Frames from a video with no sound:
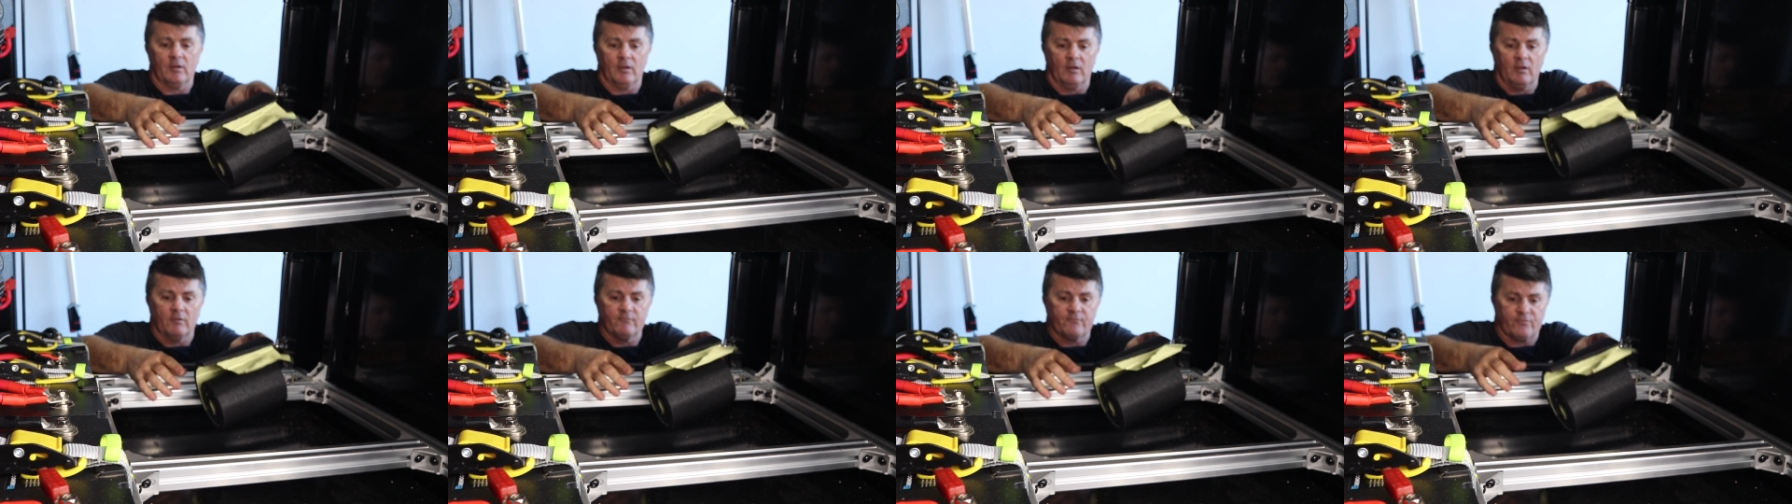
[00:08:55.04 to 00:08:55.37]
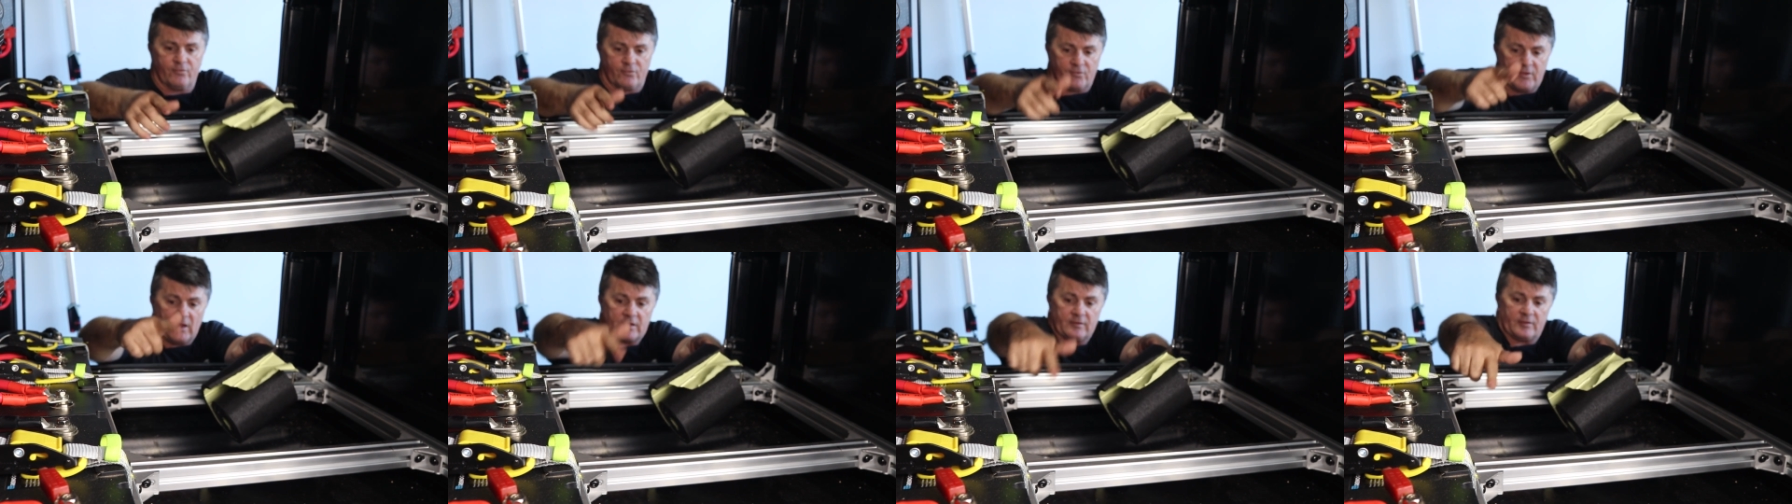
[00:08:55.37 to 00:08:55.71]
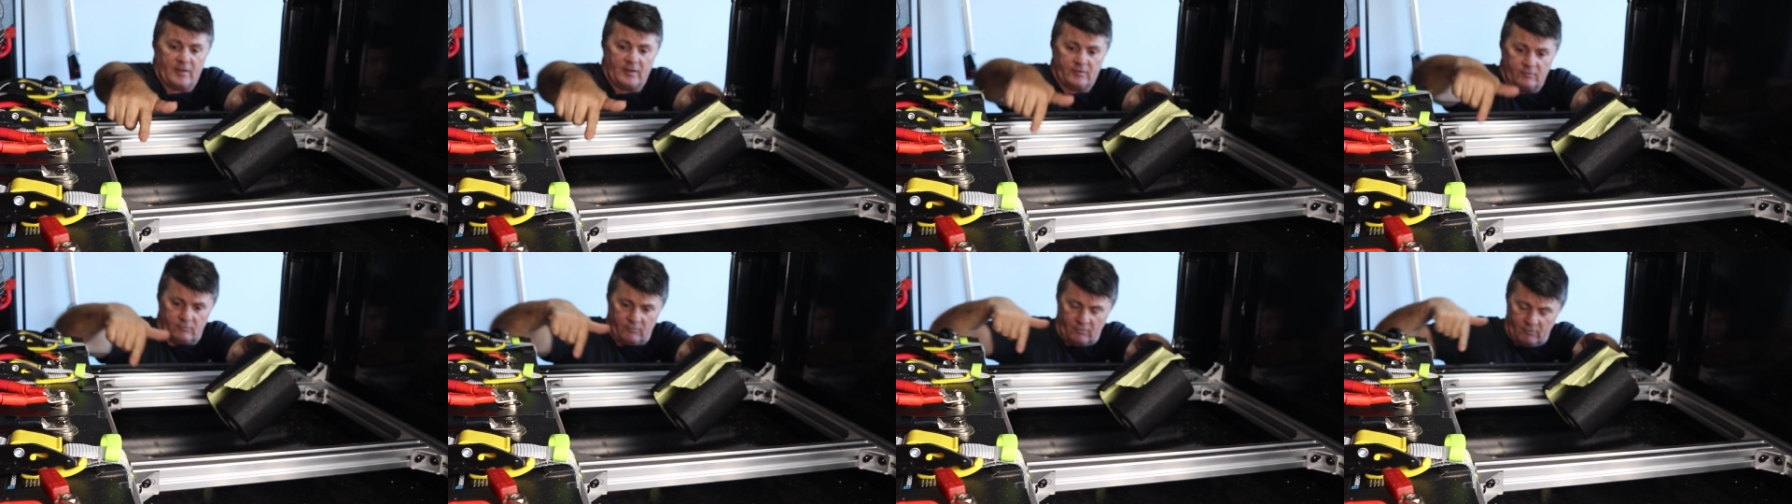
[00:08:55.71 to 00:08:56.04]
I've stuck
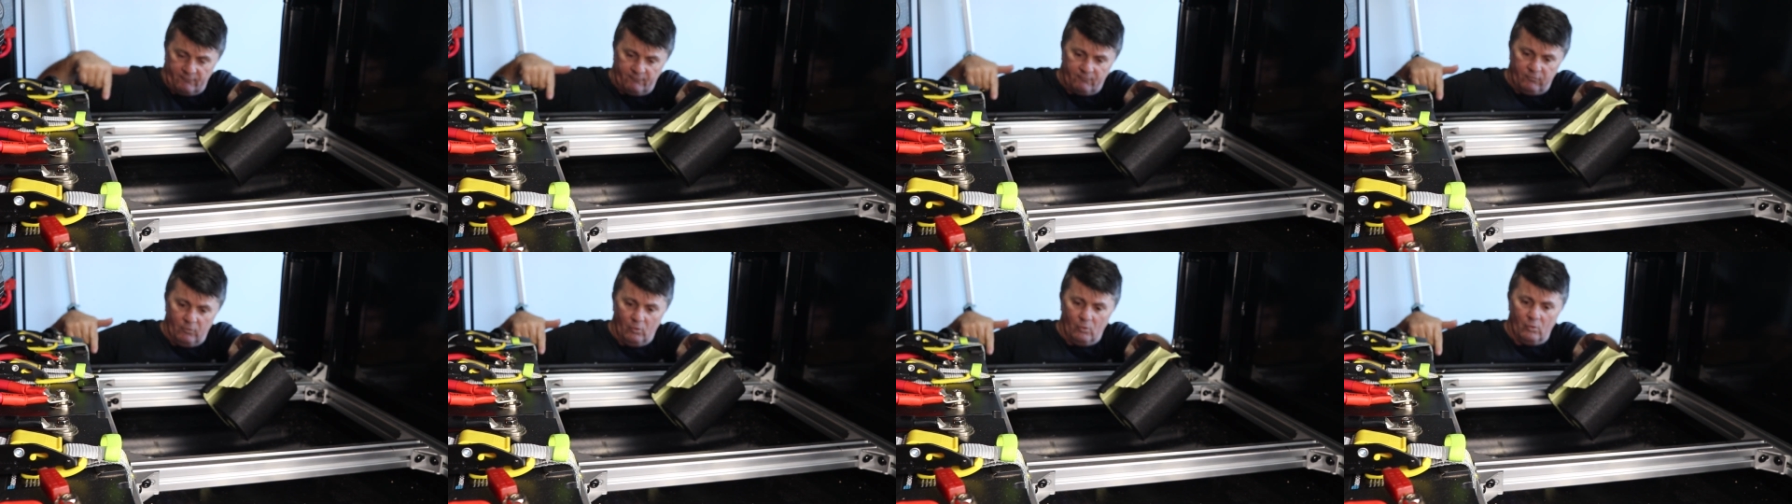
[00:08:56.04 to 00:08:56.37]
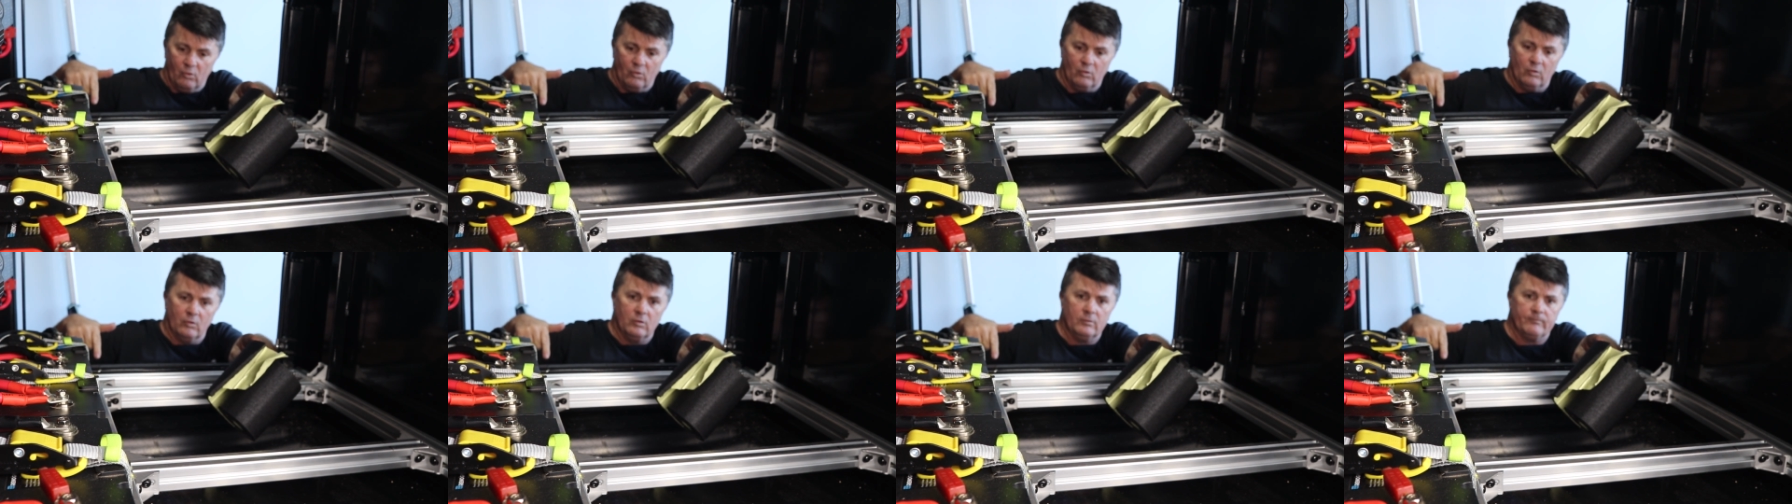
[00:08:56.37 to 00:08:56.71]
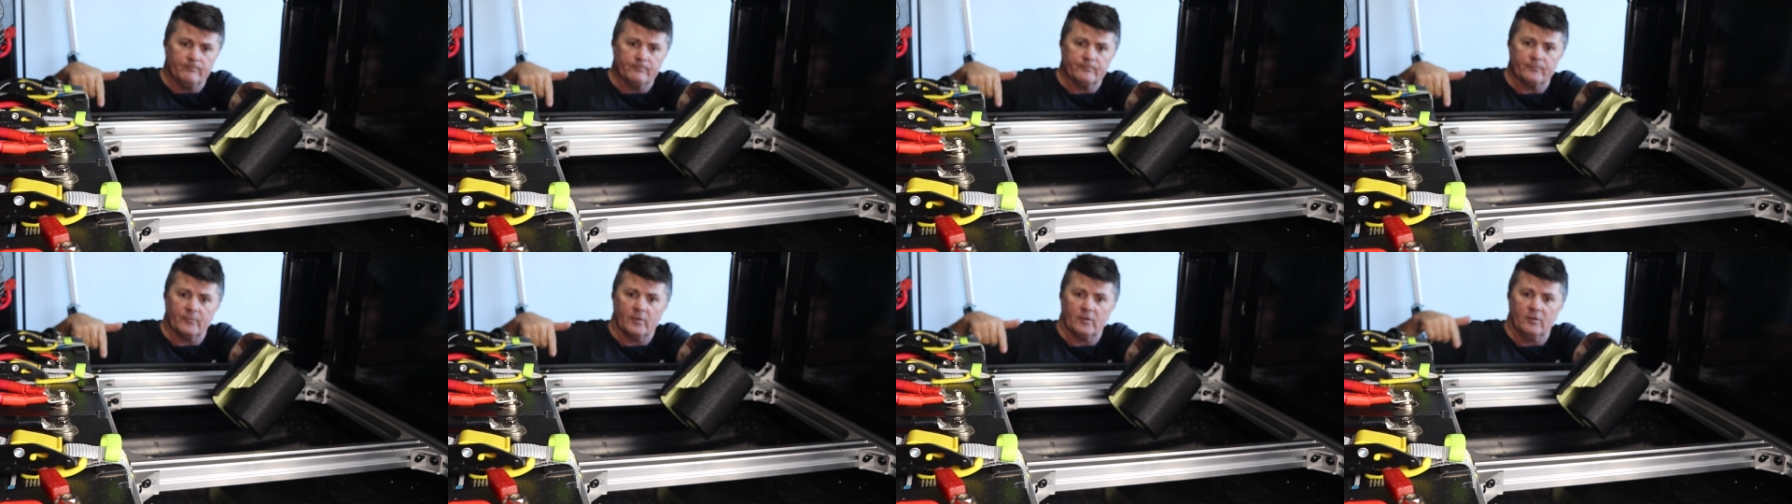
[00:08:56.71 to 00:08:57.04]
that to the floor
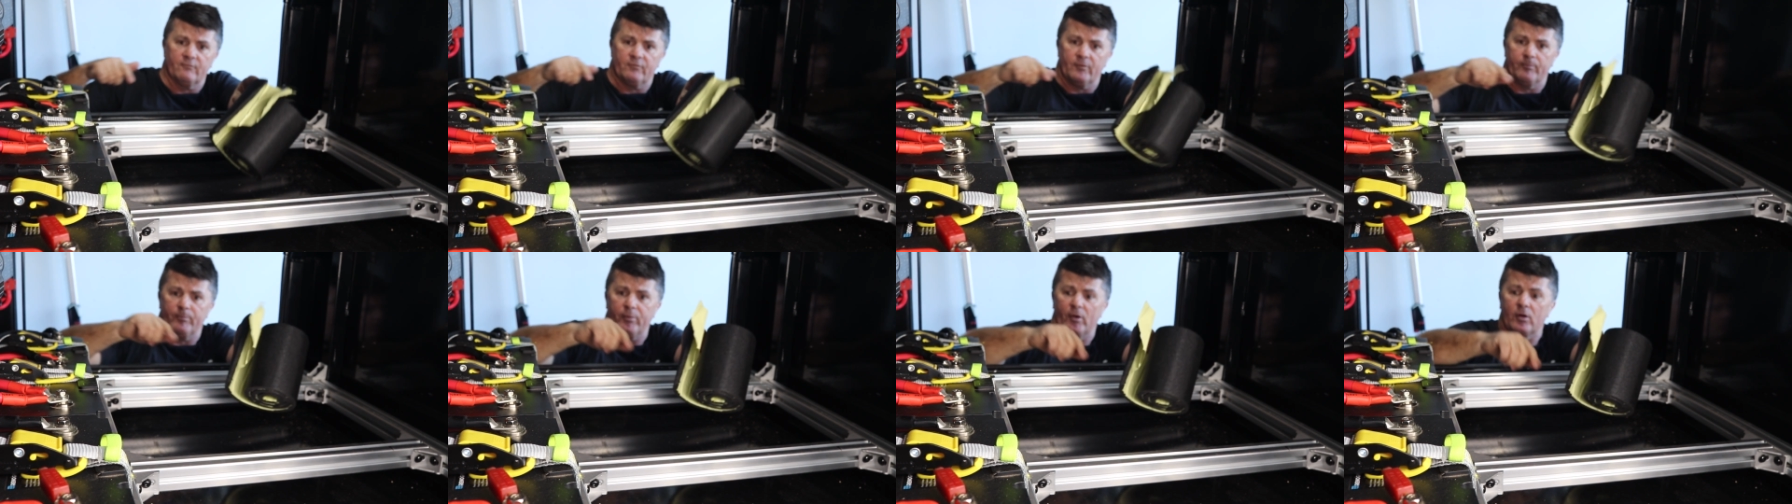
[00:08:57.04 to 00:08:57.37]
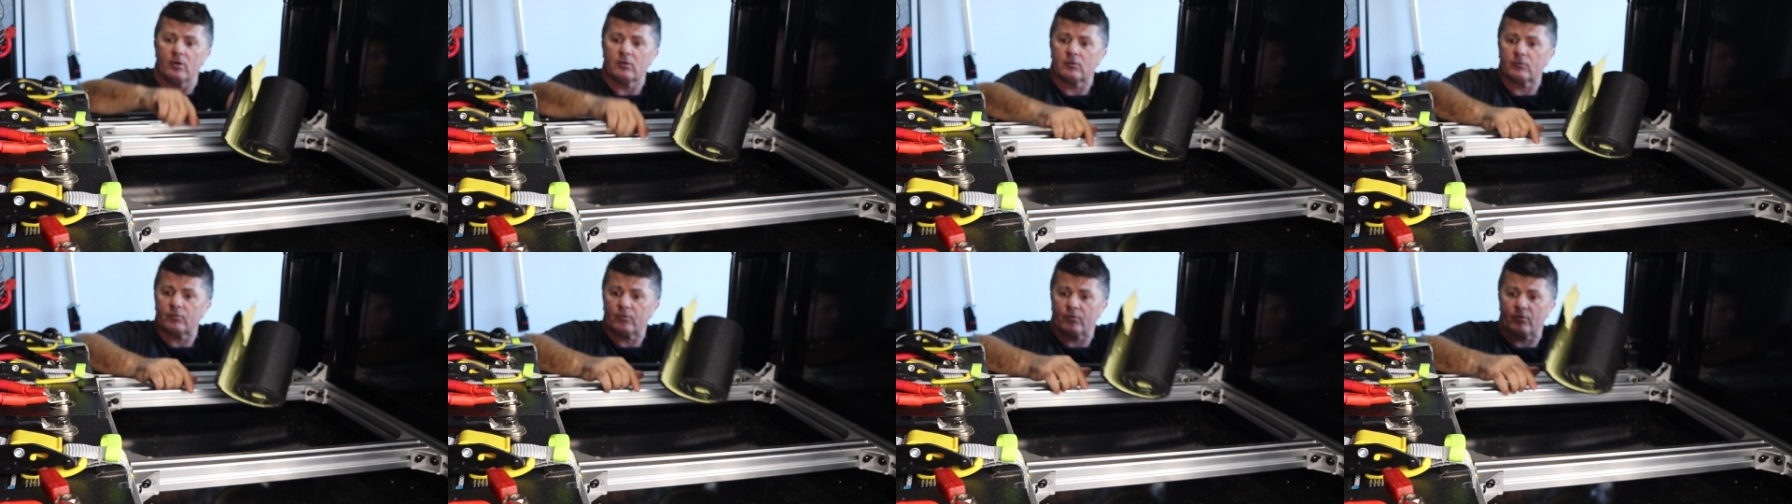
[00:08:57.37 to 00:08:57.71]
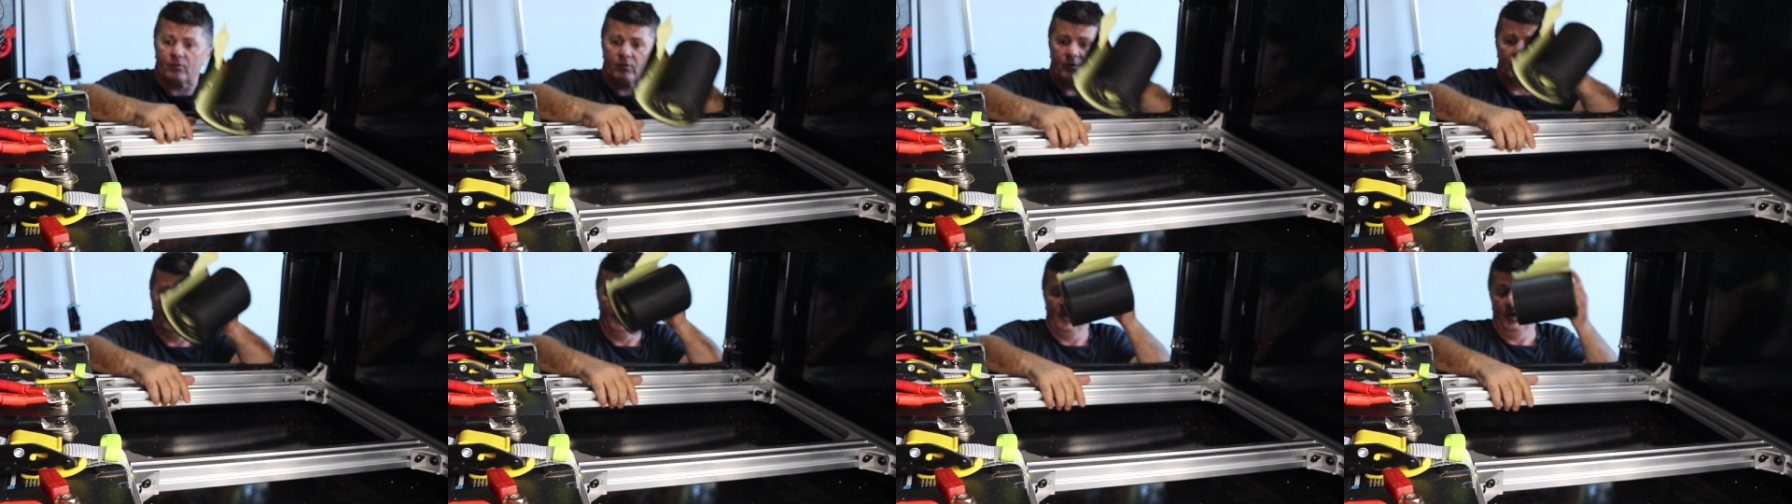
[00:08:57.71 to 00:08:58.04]
of the
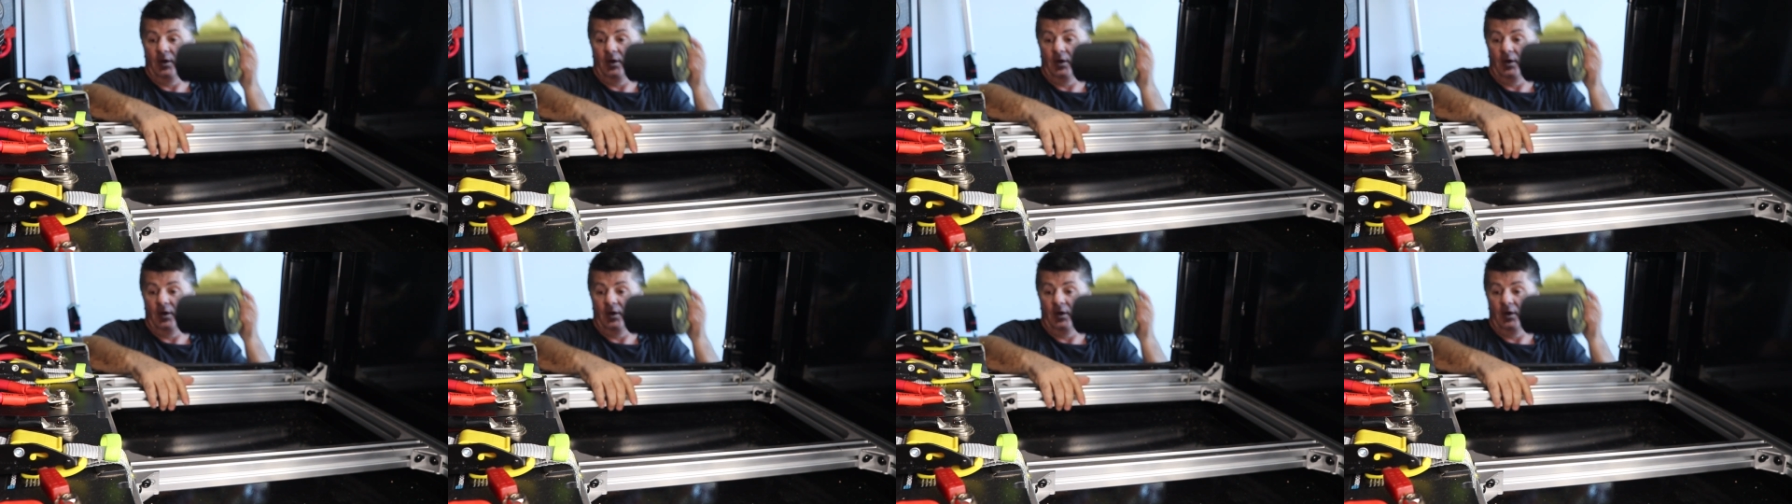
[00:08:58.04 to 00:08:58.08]
box.